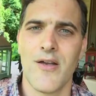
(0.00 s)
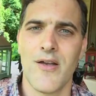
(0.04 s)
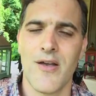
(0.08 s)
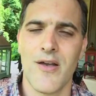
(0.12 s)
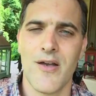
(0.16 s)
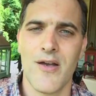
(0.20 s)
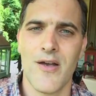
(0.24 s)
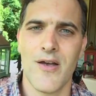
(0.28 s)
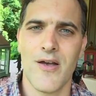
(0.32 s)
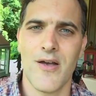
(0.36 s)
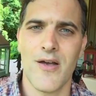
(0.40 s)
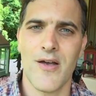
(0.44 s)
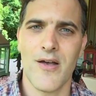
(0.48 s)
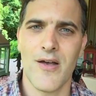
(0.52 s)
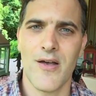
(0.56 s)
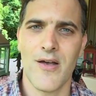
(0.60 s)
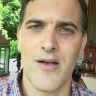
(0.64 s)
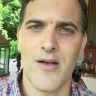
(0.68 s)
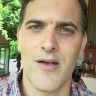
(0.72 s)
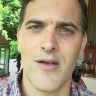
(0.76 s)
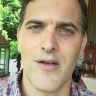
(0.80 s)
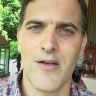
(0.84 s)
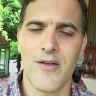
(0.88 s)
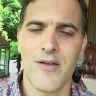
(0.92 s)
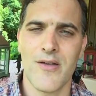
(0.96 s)

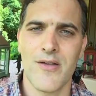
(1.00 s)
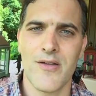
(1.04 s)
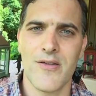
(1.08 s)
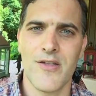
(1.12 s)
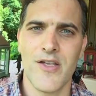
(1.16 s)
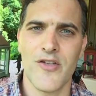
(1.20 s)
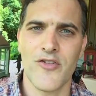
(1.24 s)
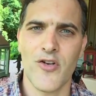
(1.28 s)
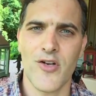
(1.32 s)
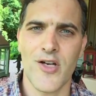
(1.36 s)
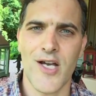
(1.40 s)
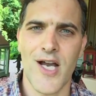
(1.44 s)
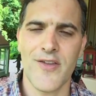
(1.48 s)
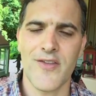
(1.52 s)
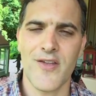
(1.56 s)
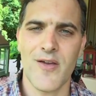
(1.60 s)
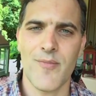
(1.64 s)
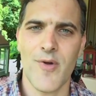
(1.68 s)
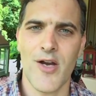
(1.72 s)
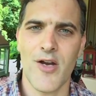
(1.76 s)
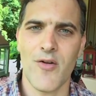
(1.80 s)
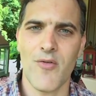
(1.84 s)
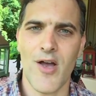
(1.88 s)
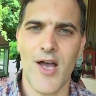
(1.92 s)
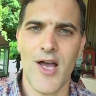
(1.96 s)
Nisargadatta
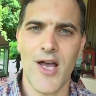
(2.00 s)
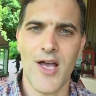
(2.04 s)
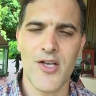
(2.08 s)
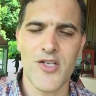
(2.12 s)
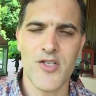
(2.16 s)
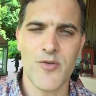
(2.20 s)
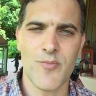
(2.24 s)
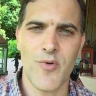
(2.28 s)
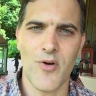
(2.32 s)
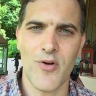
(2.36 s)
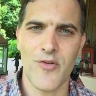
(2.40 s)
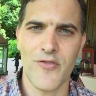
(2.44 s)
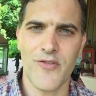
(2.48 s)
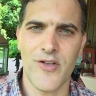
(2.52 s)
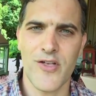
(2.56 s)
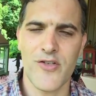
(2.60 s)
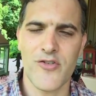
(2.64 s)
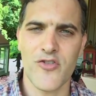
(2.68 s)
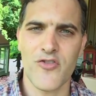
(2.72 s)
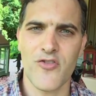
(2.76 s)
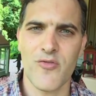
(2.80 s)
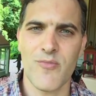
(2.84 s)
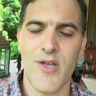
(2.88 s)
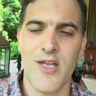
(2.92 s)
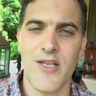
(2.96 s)
Maharaj, both
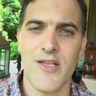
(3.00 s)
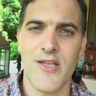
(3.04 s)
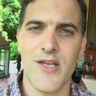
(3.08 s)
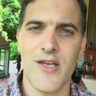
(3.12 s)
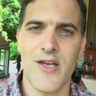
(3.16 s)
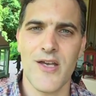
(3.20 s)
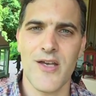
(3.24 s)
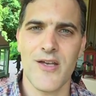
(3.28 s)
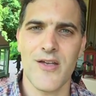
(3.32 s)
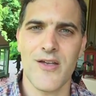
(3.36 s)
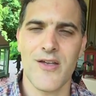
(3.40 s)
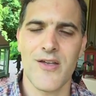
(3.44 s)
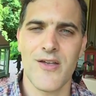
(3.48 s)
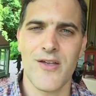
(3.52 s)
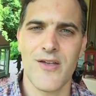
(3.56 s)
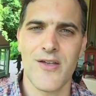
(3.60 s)
teachers from India,